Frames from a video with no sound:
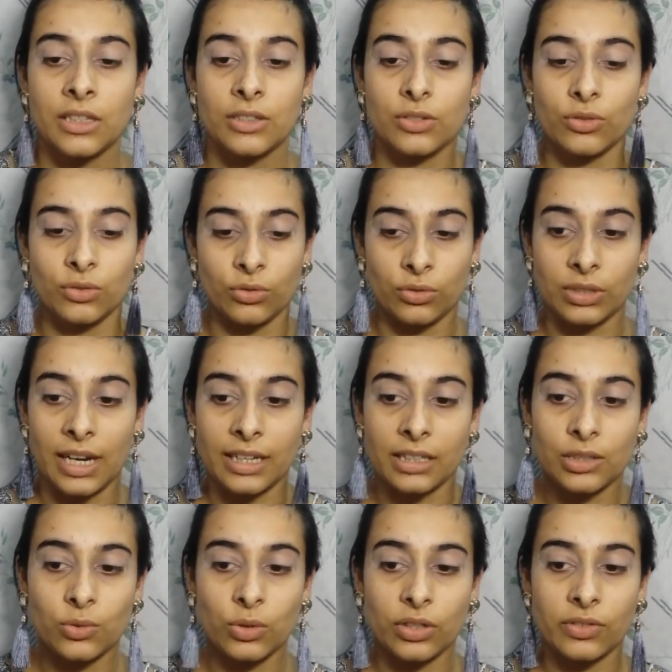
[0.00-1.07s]
So that
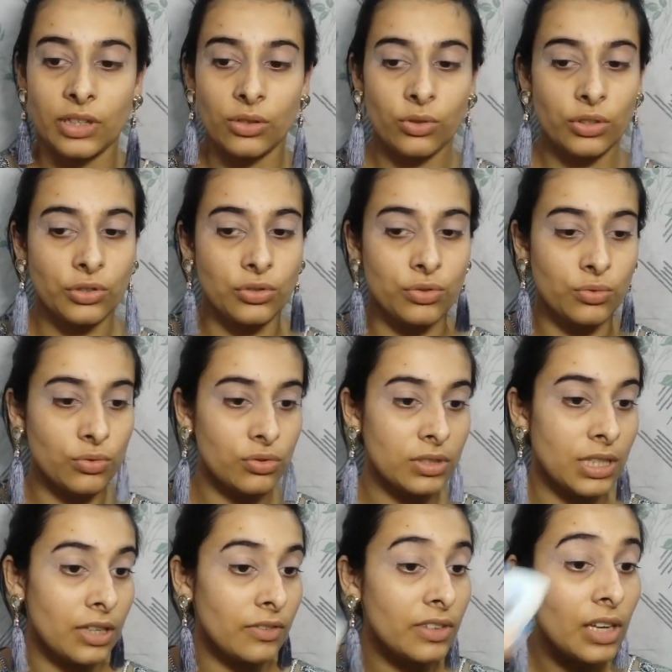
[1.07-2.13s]
is what we are going to do
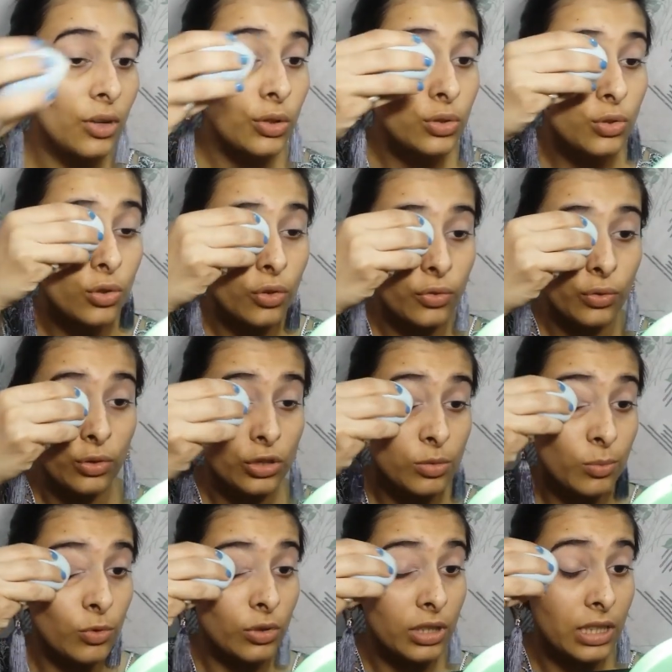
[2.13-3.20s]
today. We are going to go full
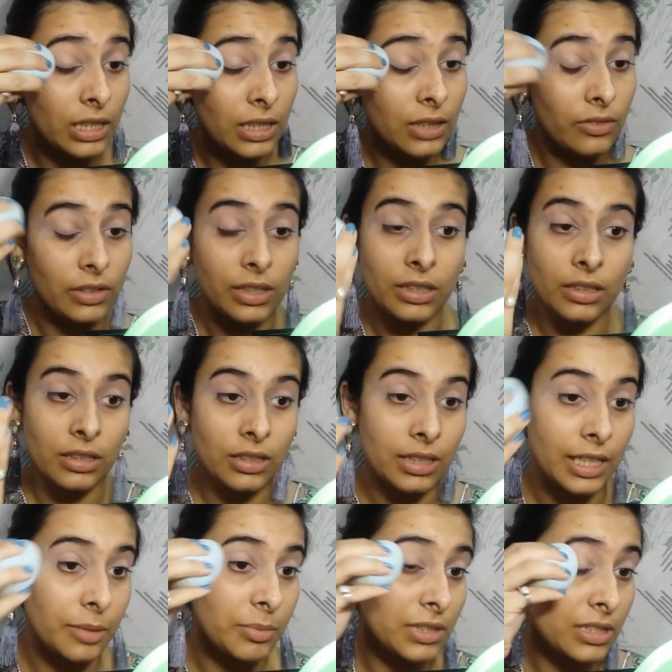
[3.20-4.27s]
smoky.
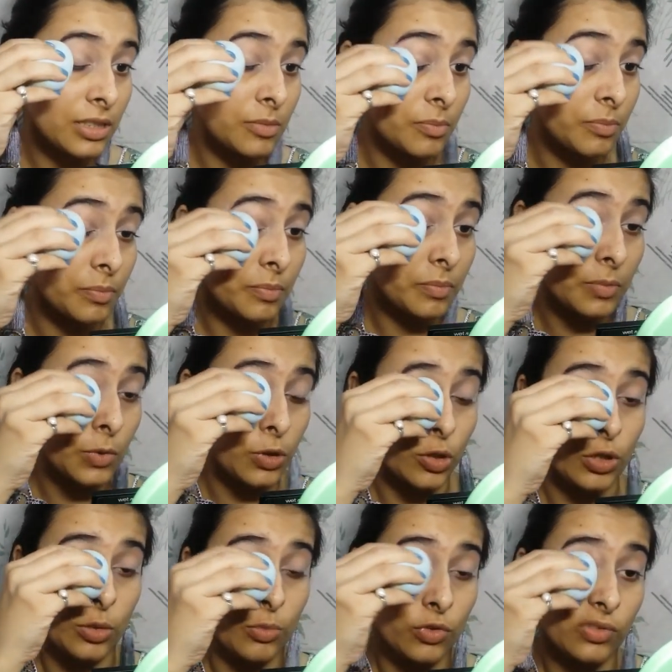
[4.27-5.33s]
Let me just
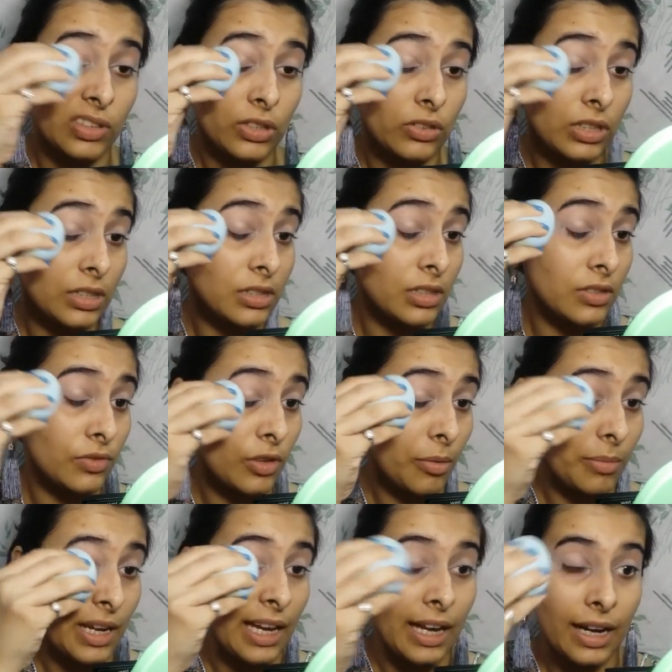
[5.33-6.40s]
remove the creases from
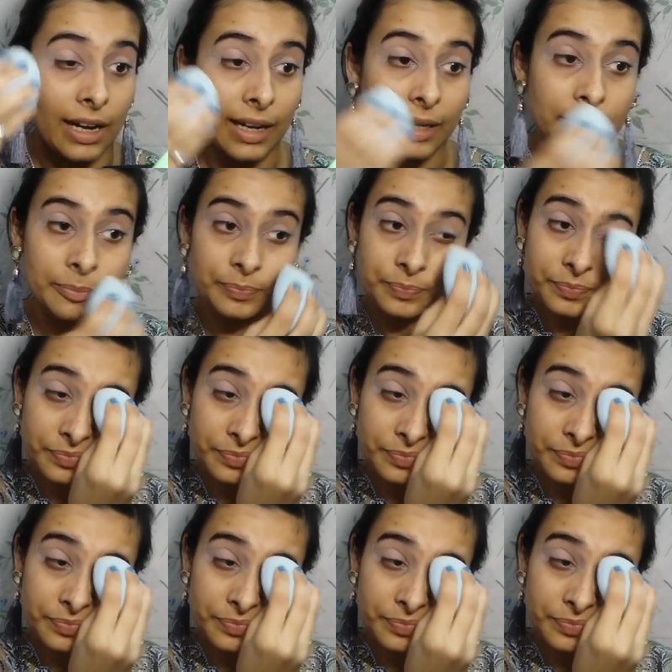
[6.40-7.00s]
my eye.